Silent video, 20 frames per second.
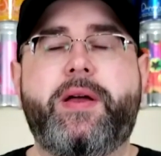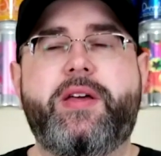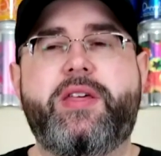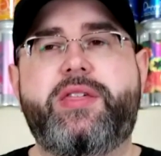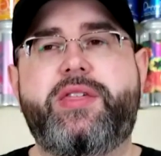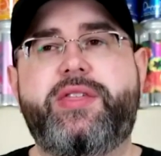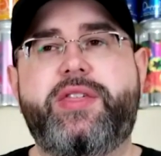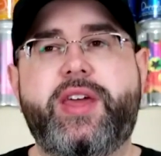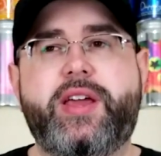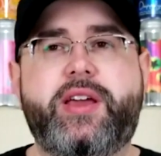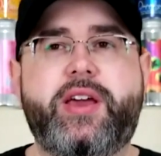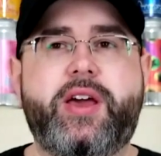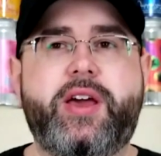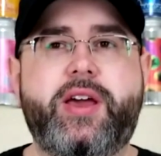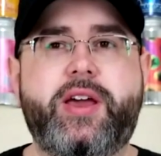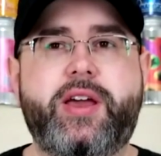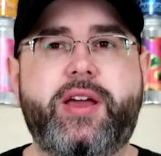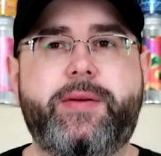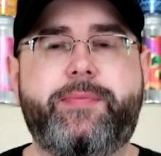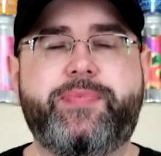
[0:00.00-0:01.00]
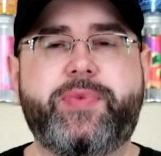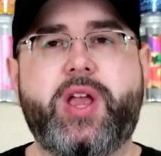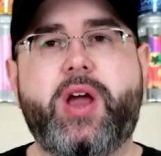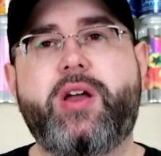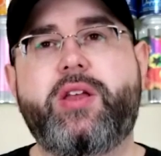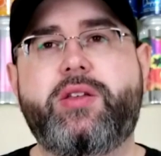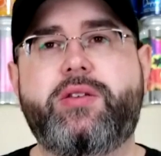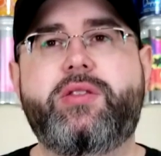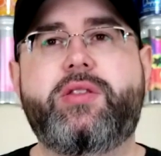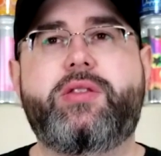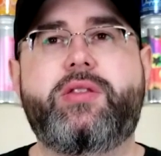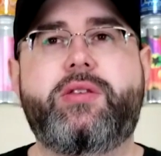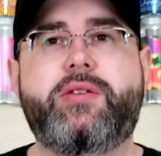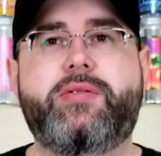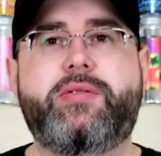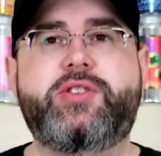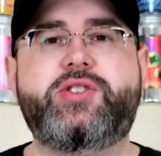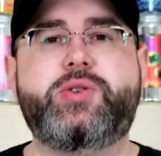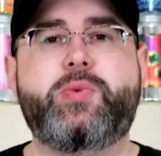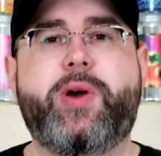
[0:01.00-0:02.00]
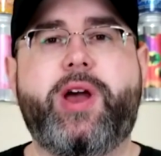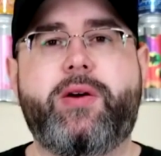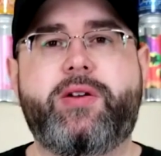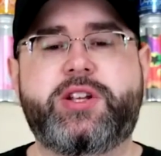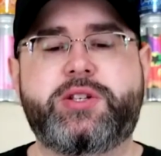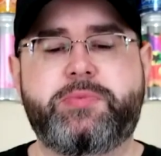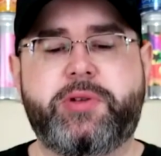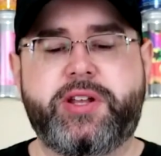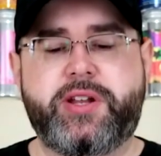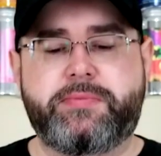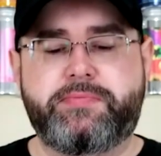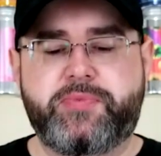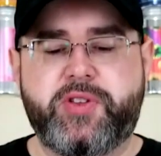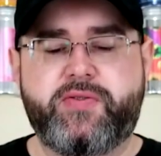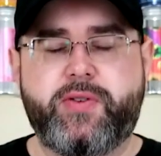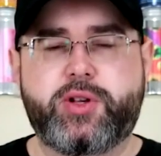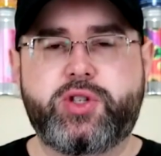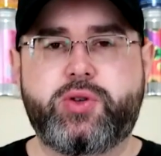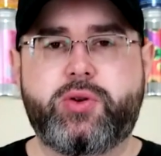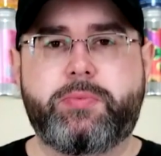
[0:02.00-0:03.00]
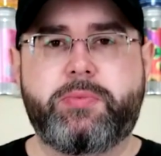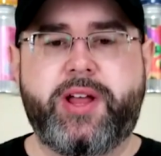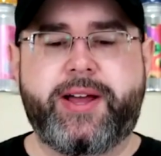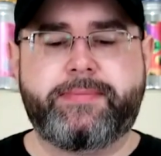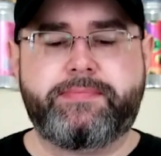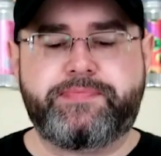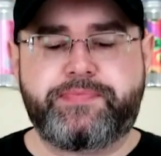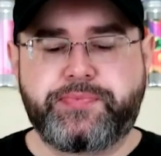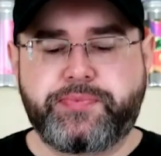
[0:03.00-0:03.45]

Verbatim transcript: think, this is the way I would explain it if I was doing it blind.